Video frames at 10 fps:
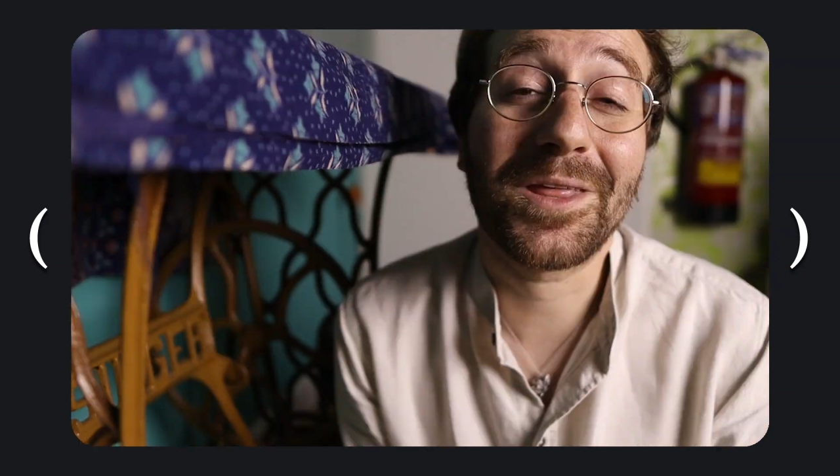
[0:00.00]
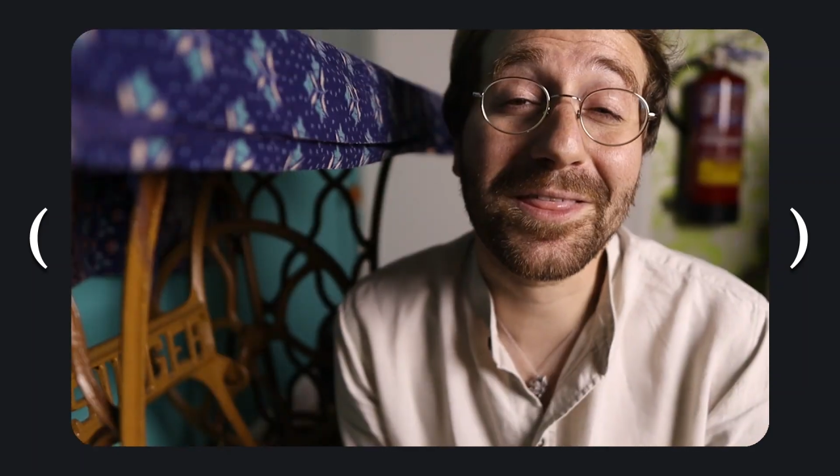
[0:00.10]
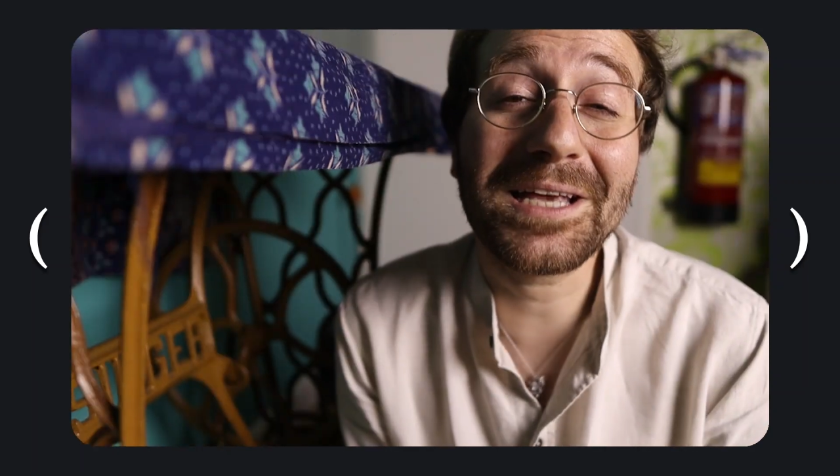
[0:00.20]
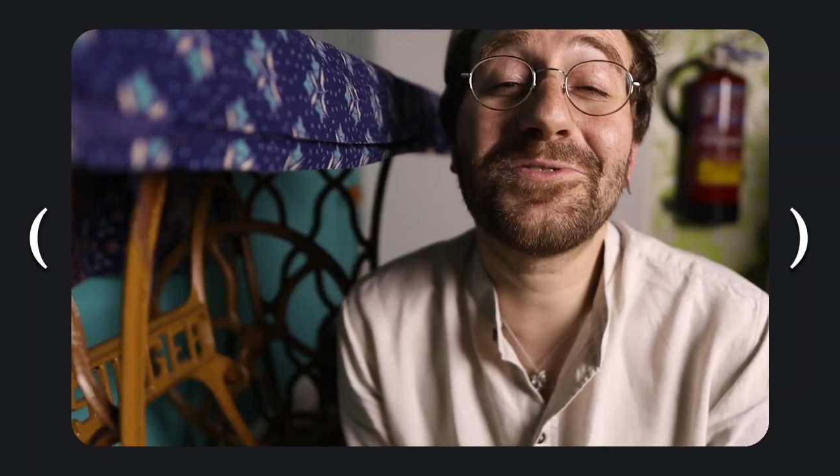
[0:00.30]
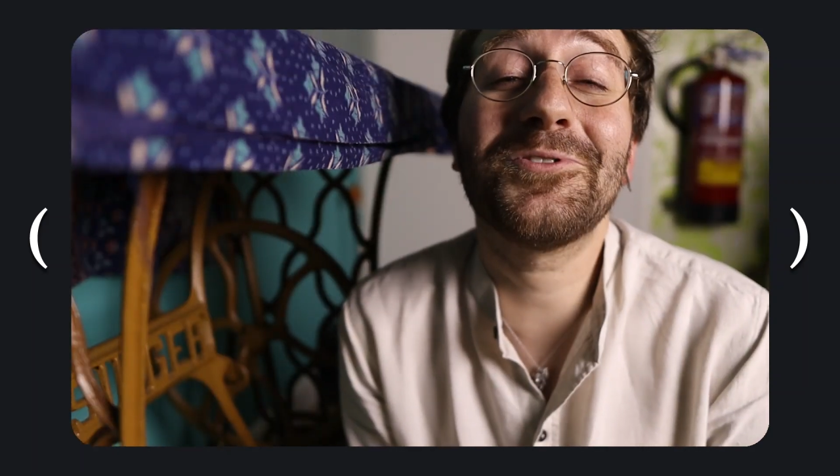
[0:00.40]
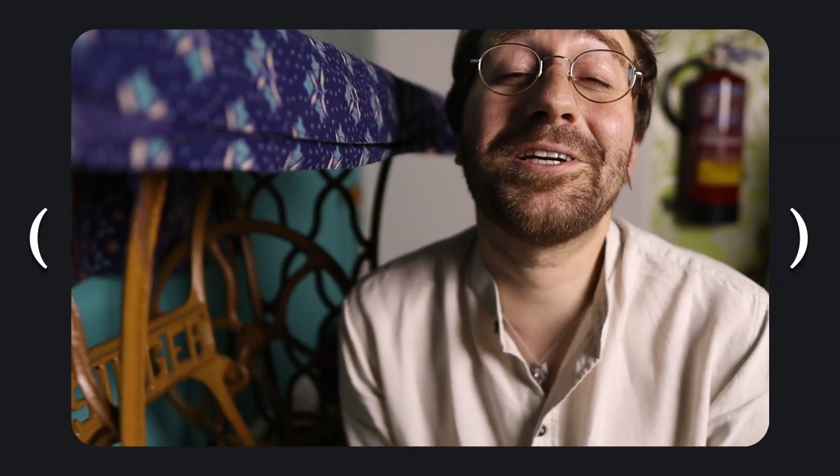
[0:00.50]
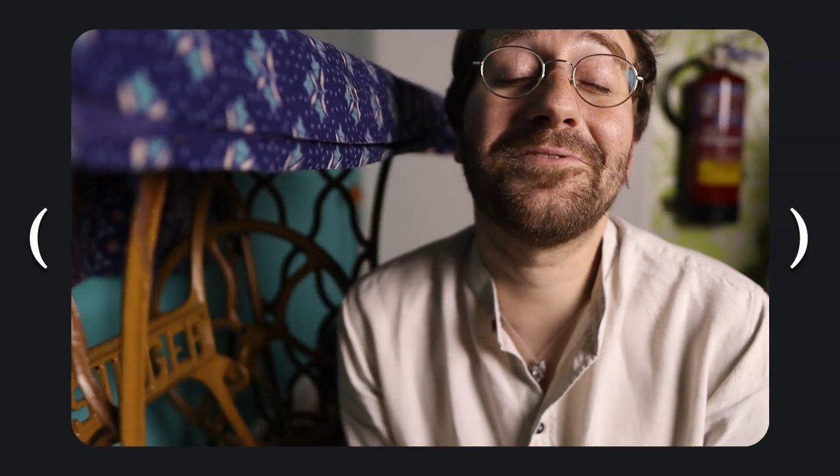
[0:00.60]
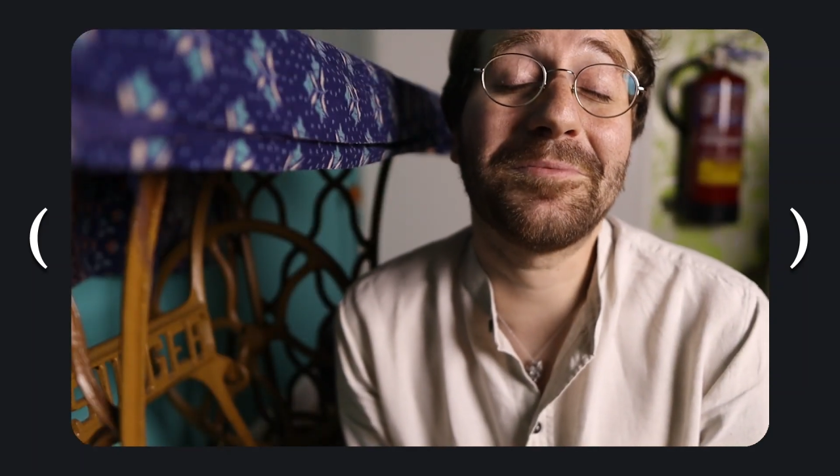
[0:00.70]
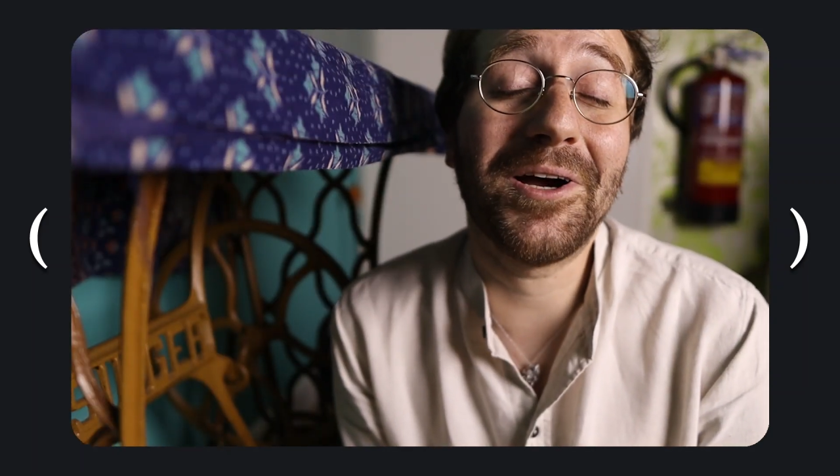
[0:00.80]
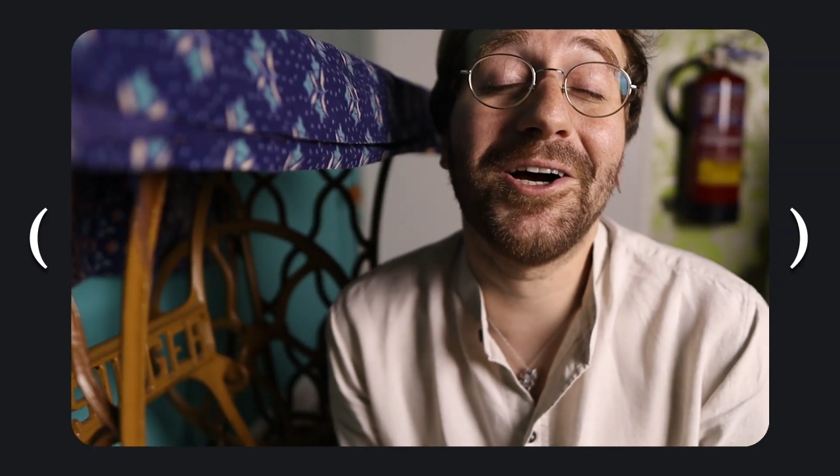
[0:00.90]
Thanks for
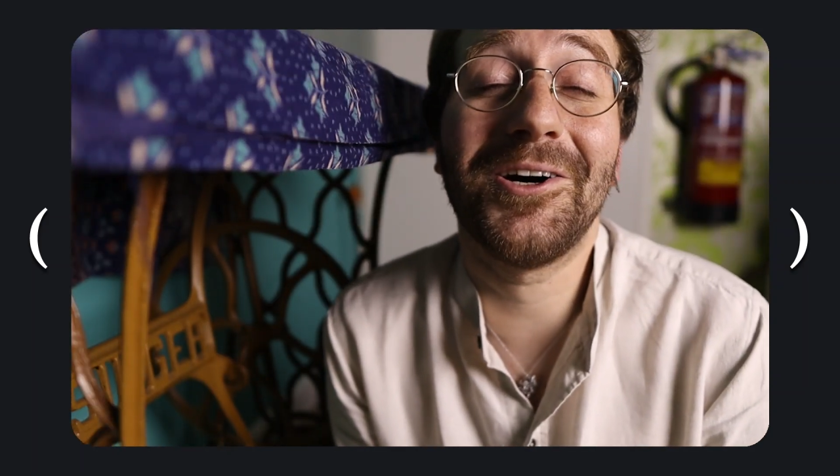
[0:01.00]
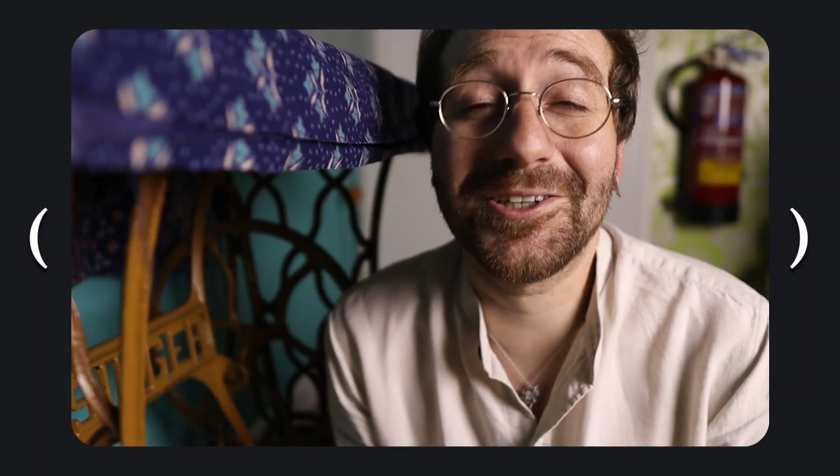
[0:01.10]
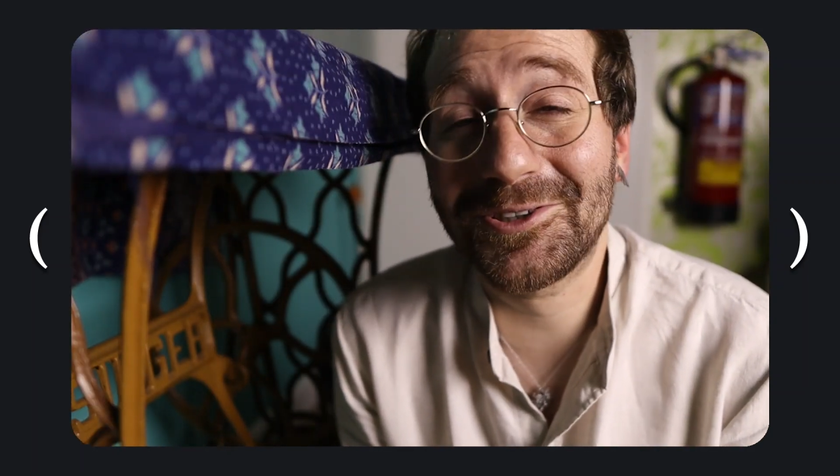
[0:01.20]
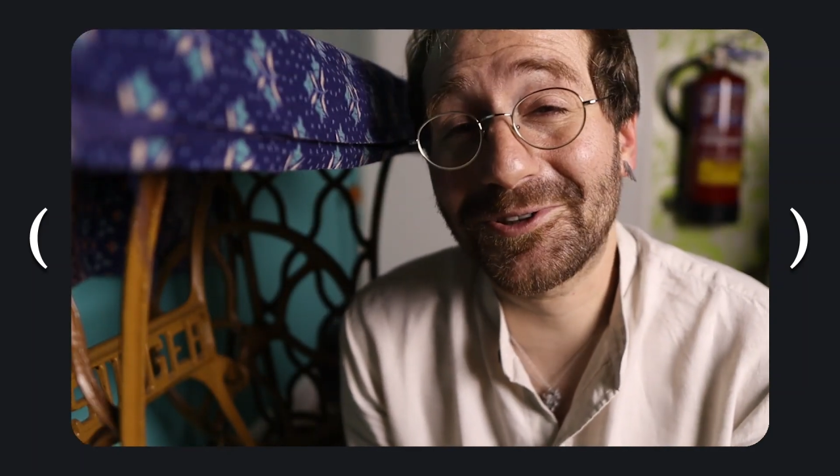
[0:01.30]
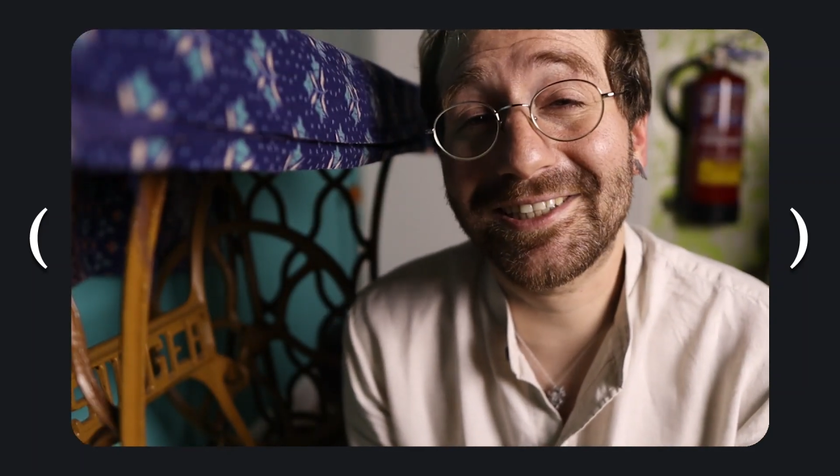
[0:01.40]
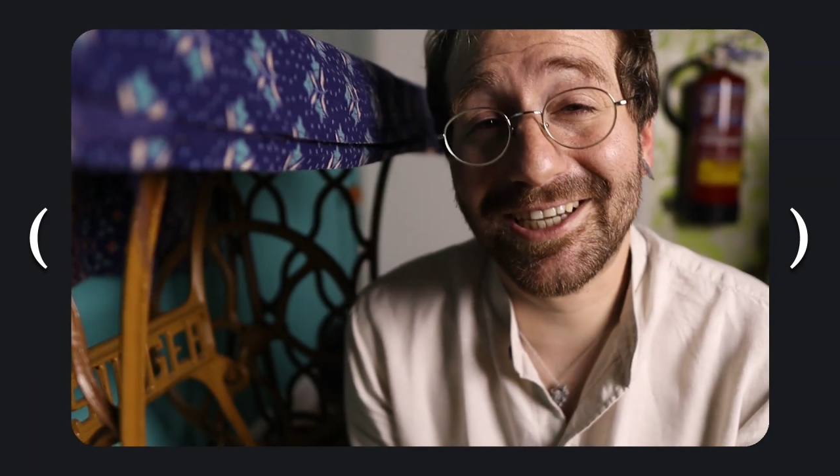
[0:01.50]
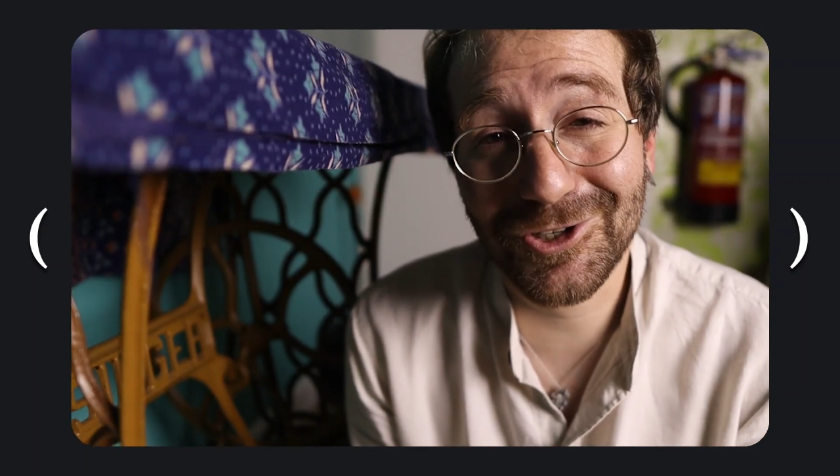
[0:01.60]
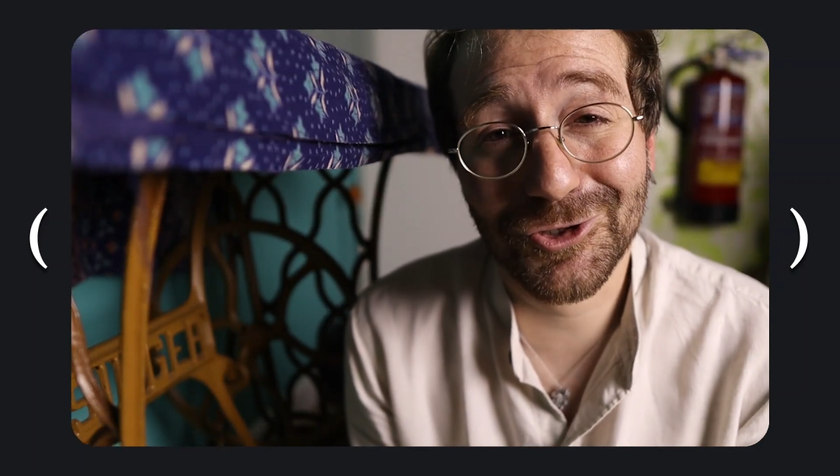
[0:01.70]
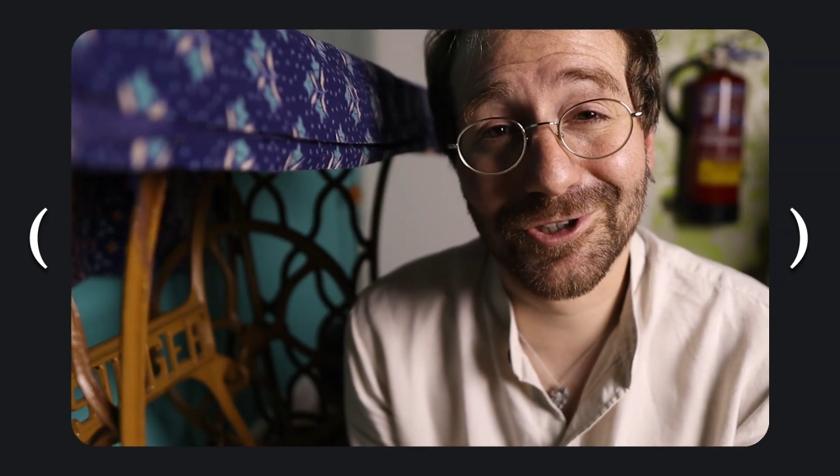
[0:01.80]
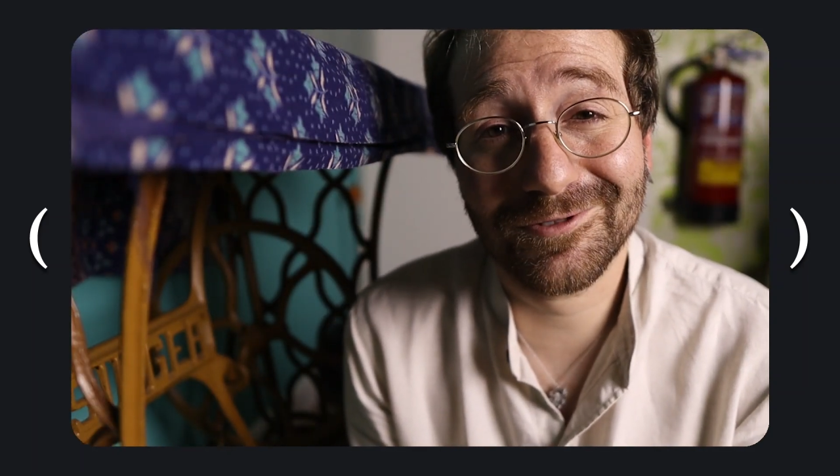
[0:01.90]
giving my heart your
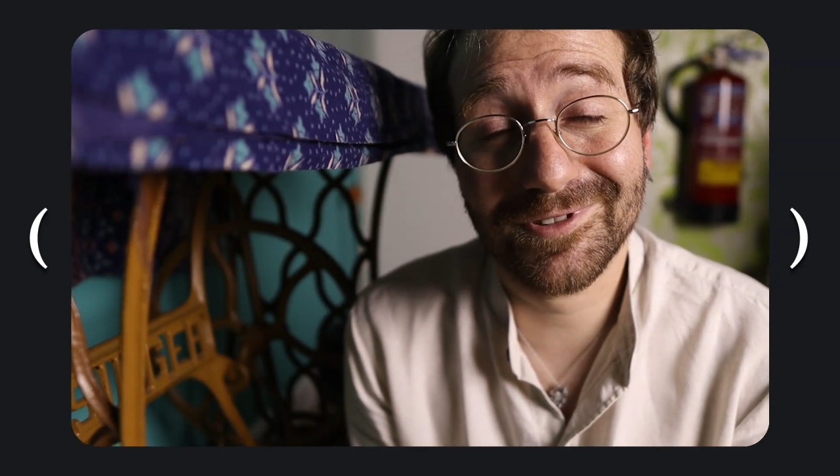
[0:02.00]
attention.